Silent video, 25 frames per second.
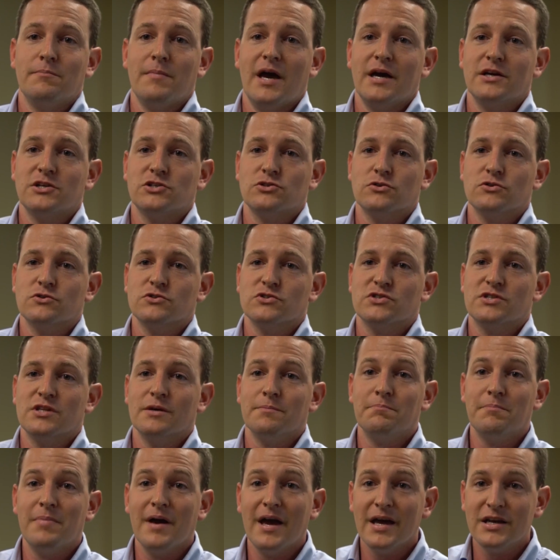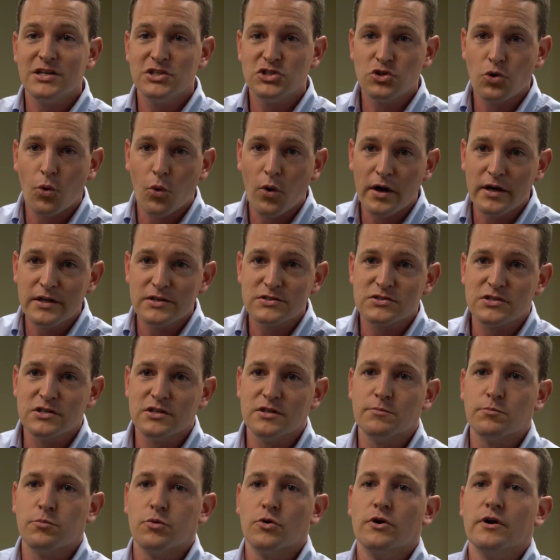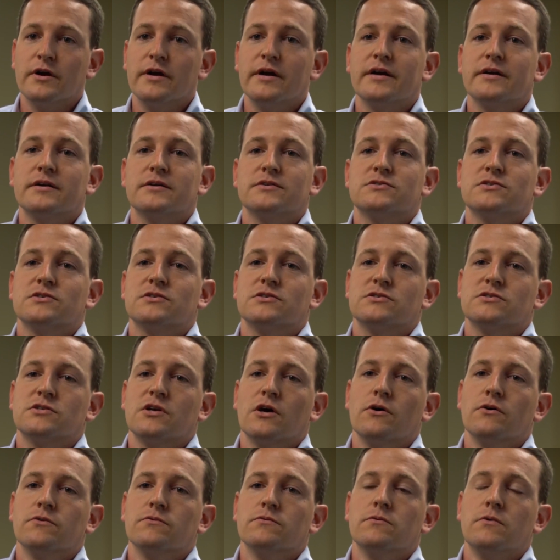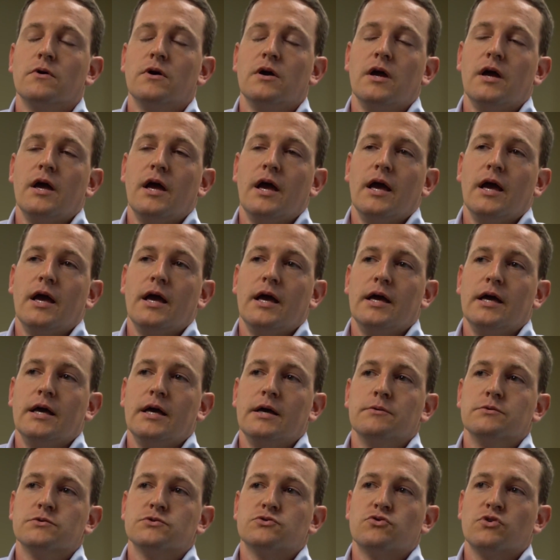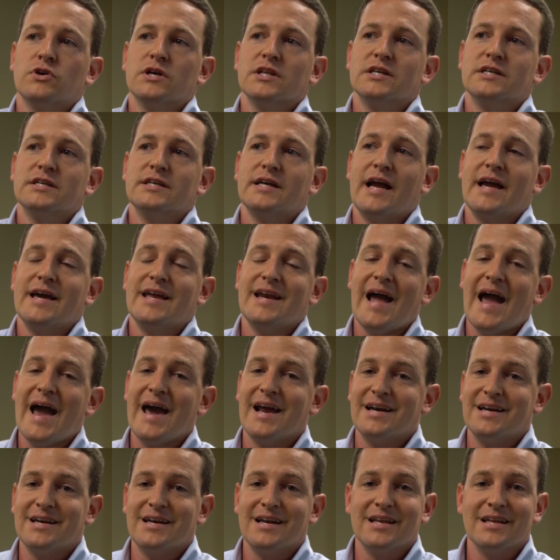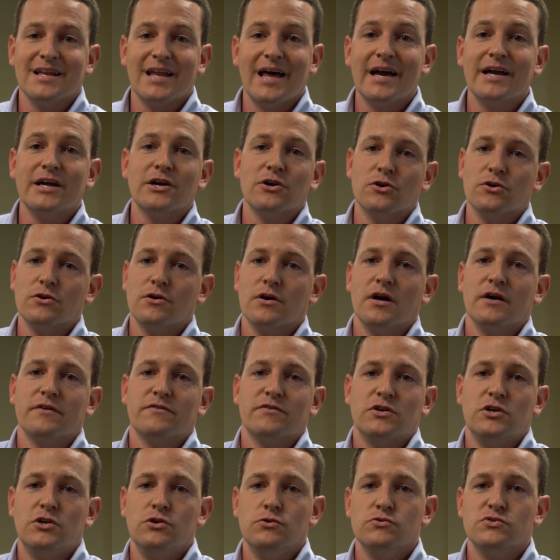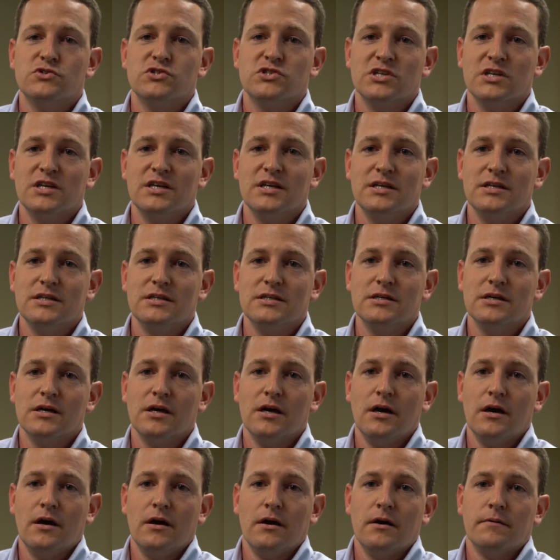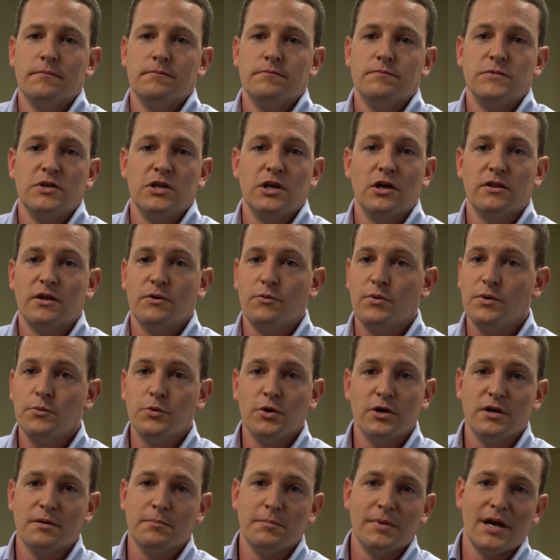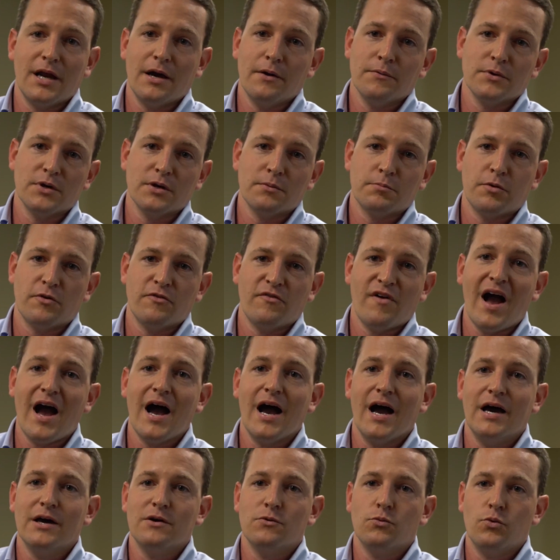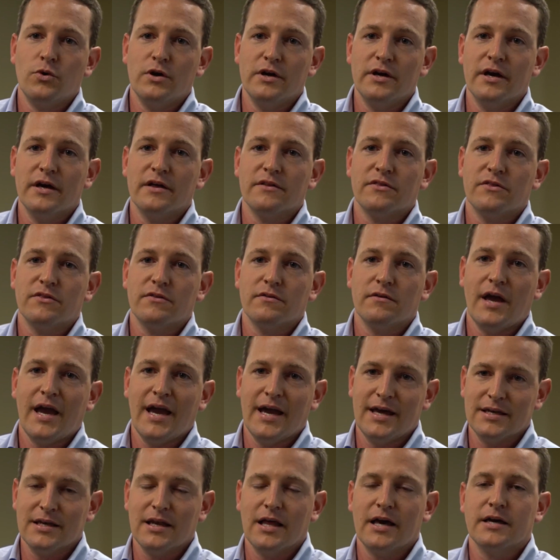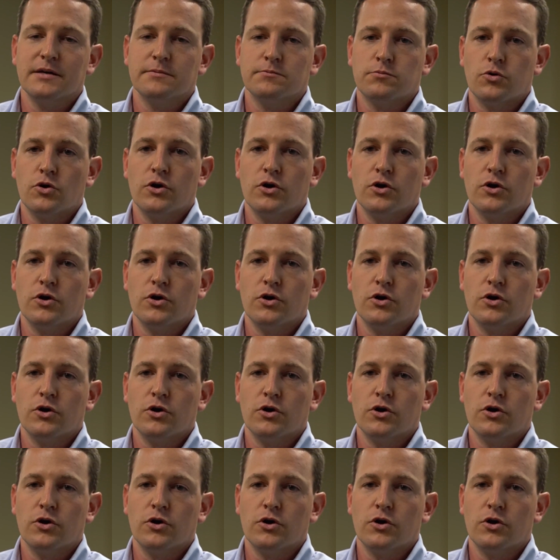measures the bed joints of the bricks. So it added a layer of QC, that we wouldn't have been able to provide with hand-laid